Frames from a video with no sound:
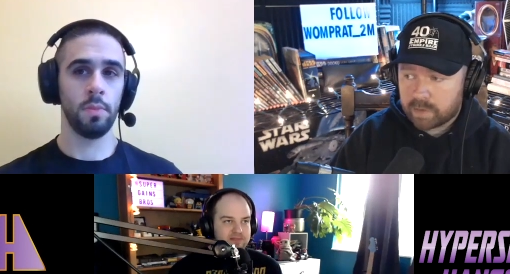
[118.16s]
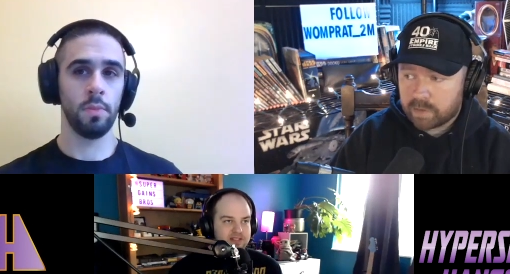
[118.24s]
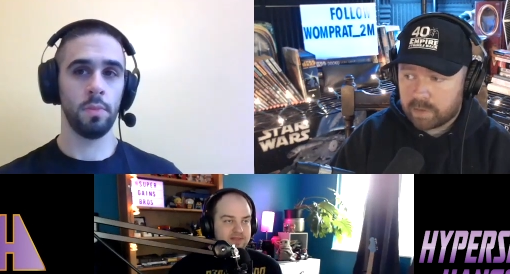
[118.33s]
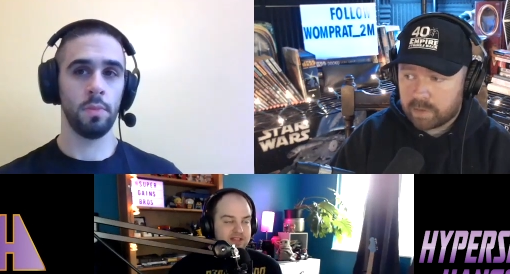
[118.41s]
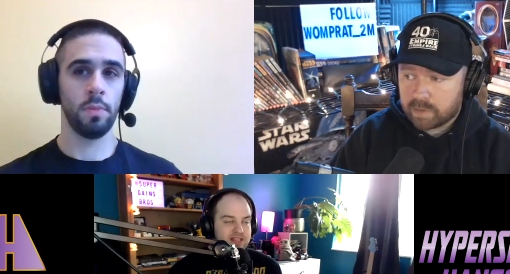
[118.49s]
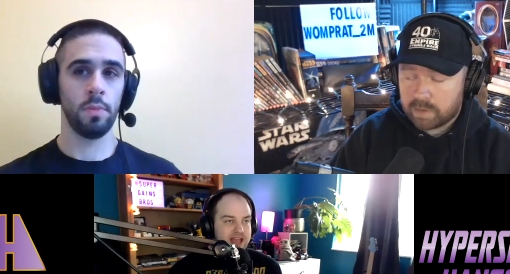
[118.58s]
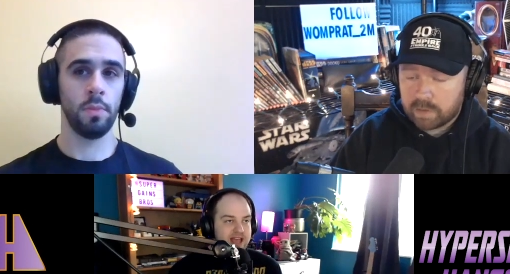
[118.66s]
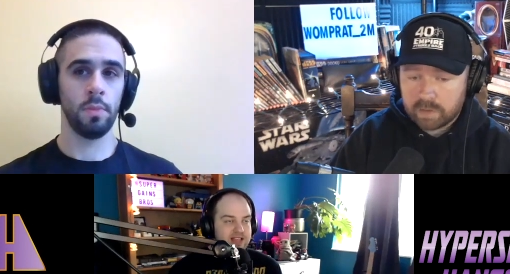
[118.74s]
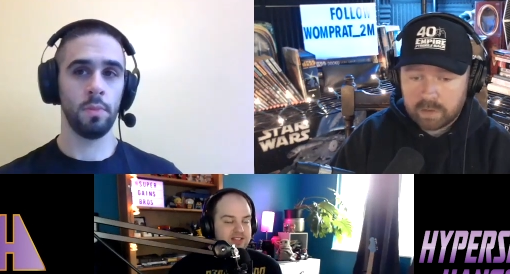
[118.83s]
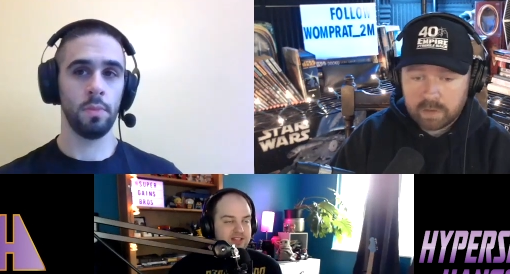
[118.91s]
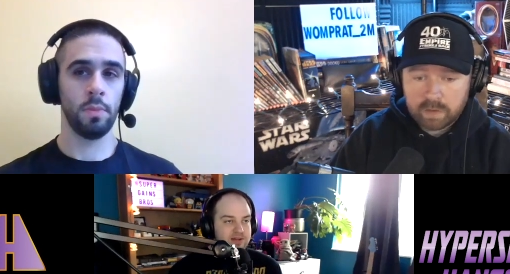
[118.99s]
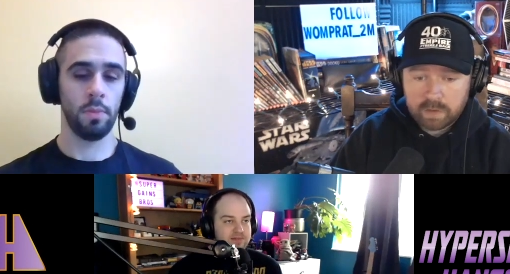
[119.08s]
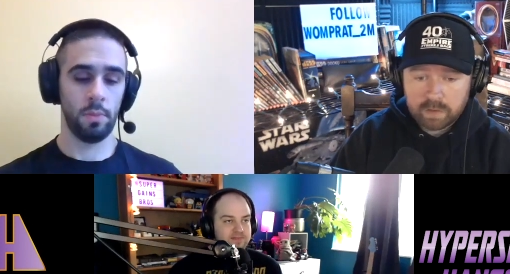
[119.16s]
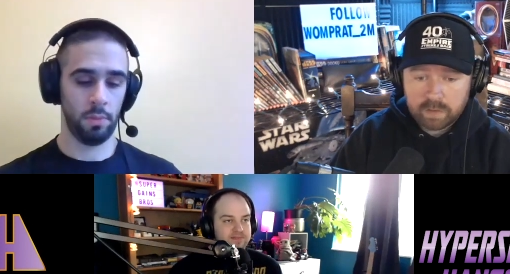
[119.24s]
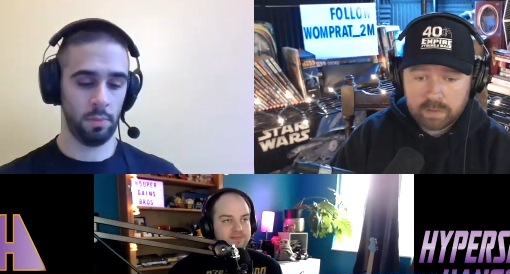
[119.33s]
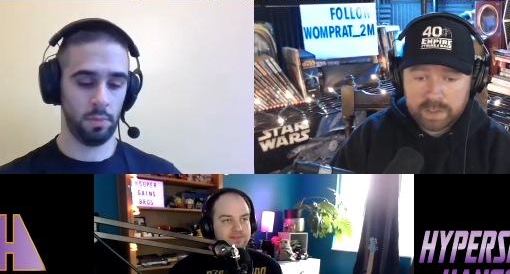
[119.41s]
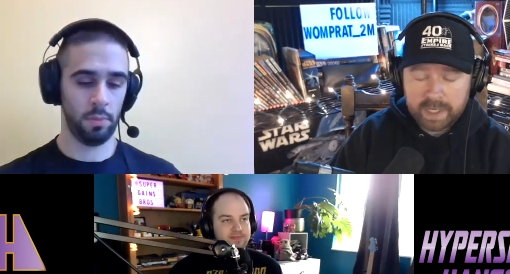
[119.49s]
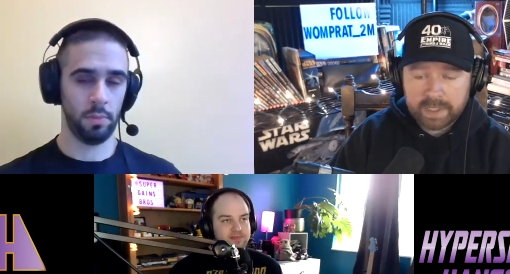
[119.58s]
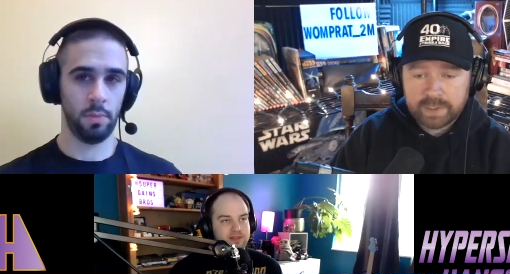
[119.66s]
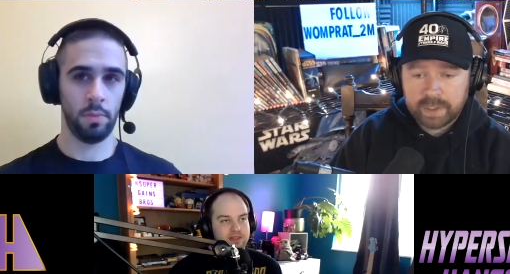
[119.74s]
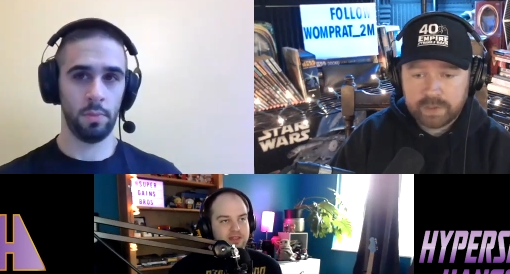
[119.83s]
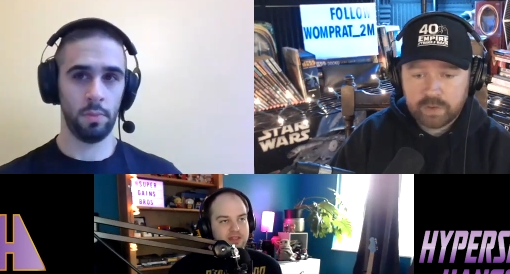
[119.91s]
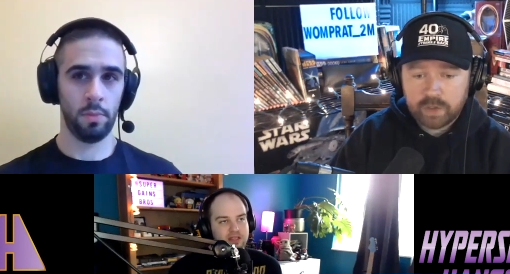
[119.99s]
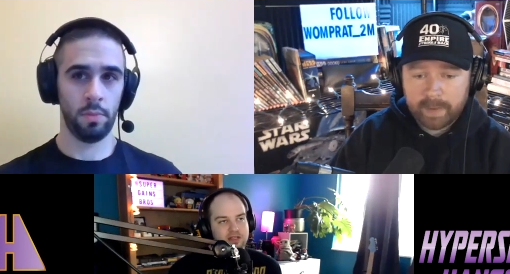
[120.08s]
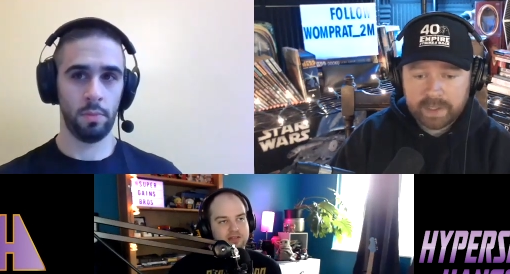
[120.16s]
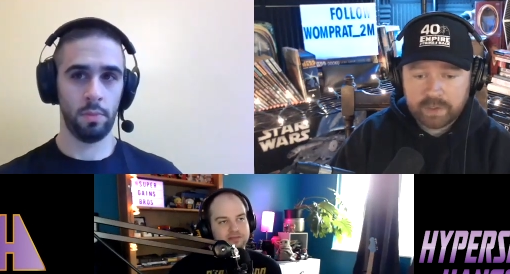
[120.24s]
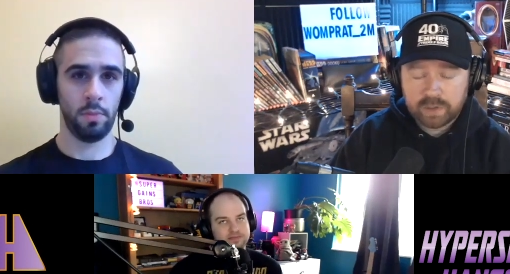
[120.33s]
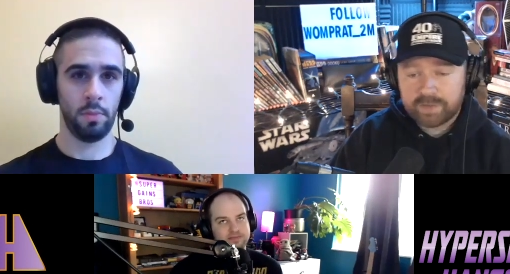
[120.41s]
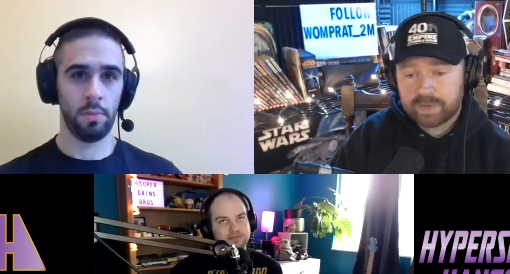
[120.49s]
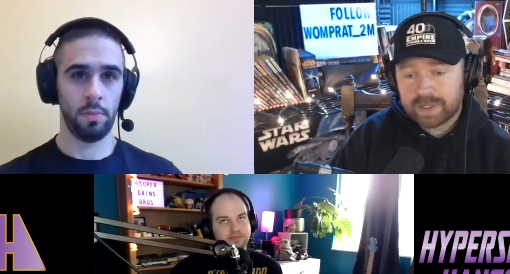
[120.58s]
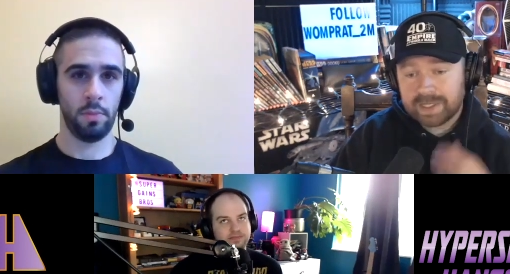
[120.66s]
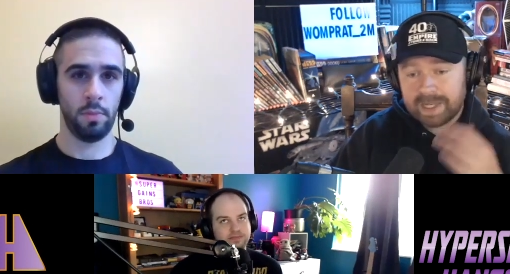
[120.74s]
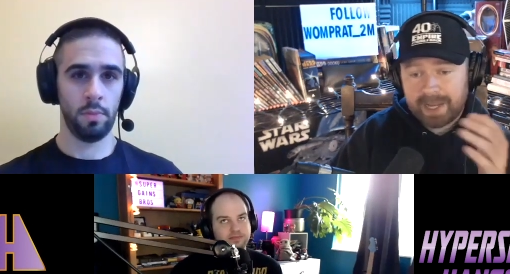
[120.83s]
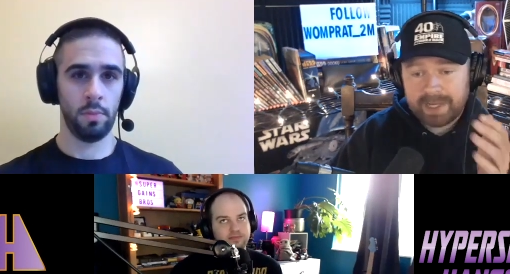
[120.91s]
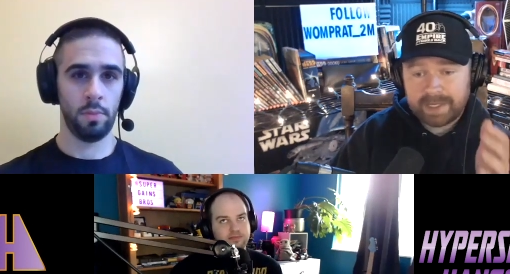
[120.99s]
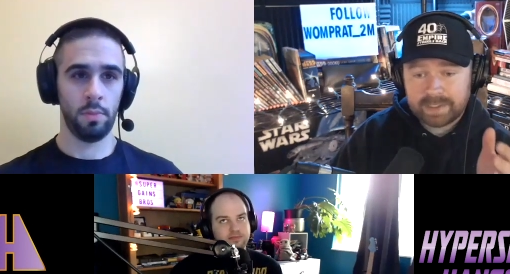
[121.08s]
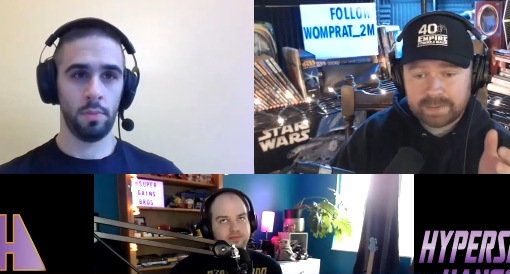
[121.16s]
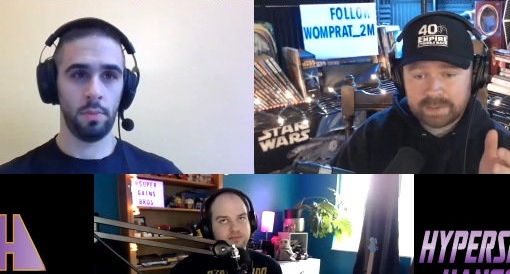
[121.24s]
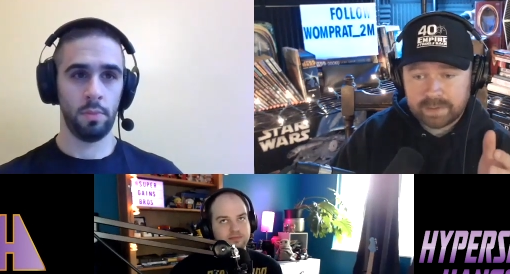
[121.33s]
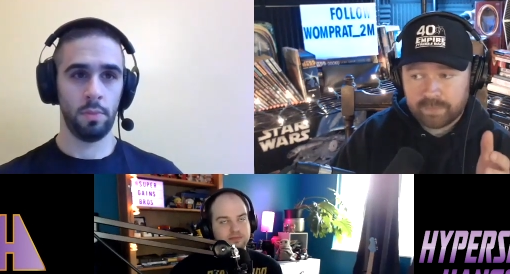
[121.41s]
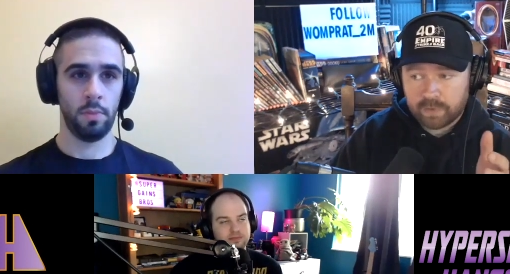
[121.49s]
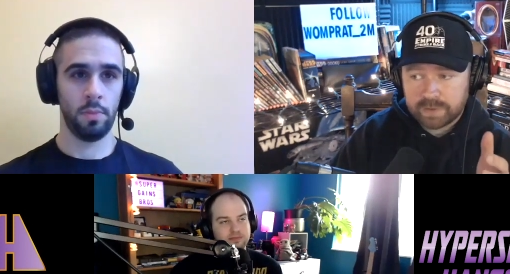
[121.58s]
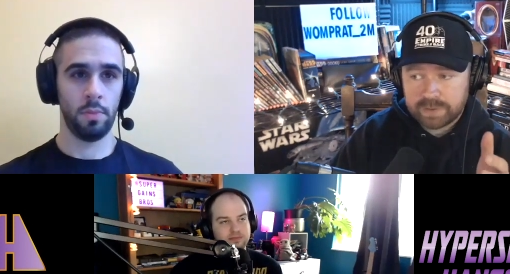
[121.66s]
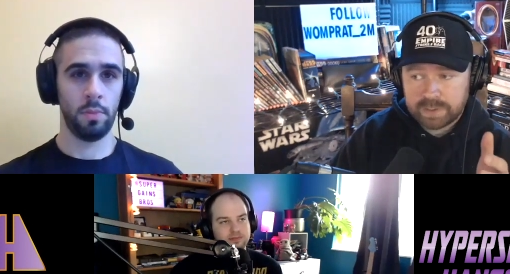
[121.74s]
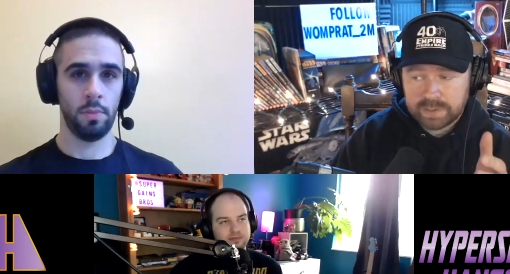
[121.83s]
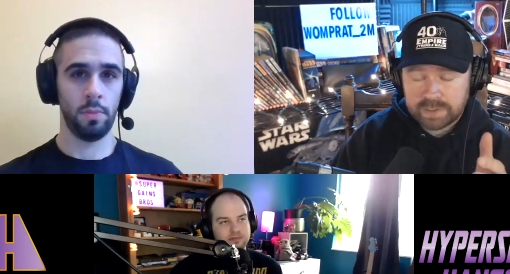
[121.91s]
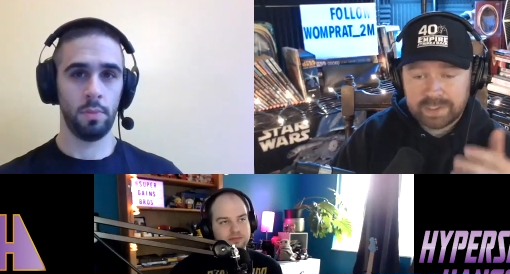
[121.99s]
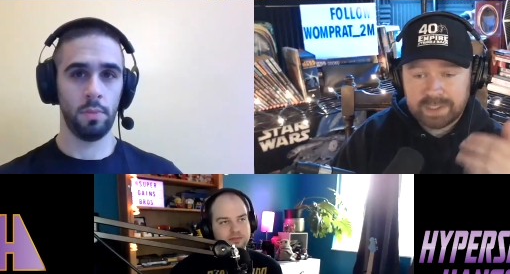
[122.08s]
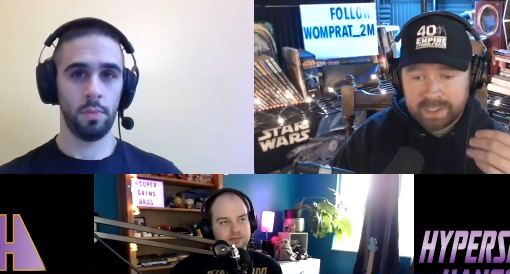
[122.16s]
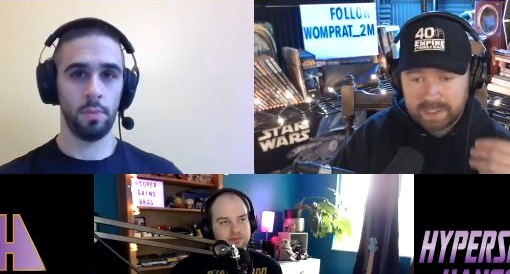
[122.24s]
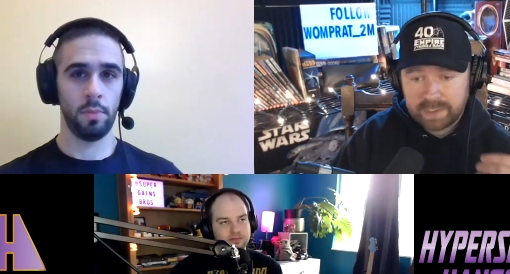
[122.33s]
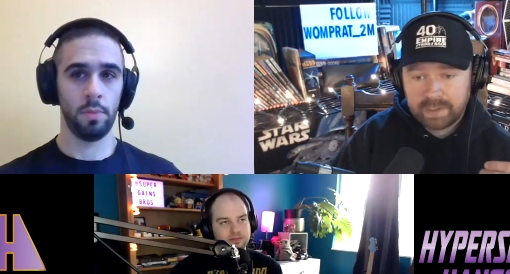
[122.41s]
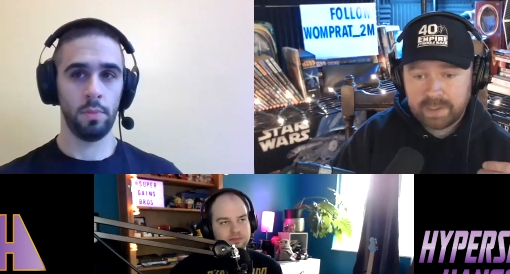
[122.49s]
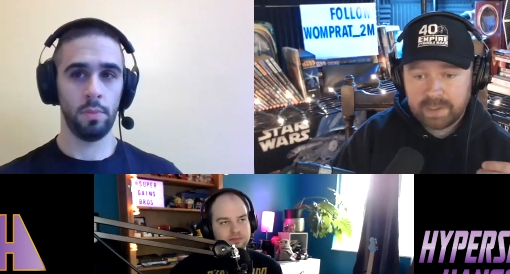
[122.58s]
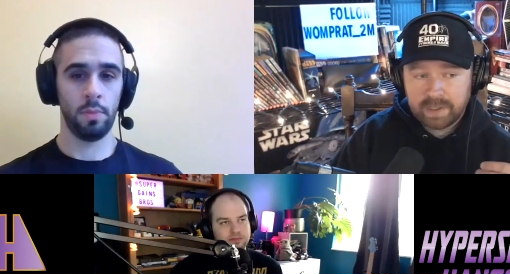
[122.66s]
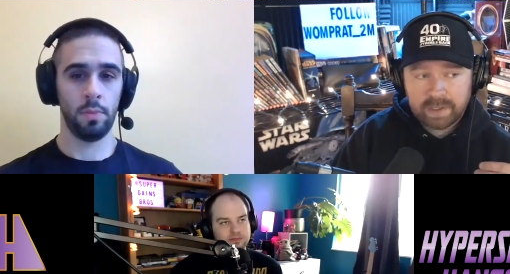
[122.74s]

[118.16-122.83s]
Speaker 1: stuff like that. So
Speaker 2: yeah, and and you go back and you look at the client versus Gideon.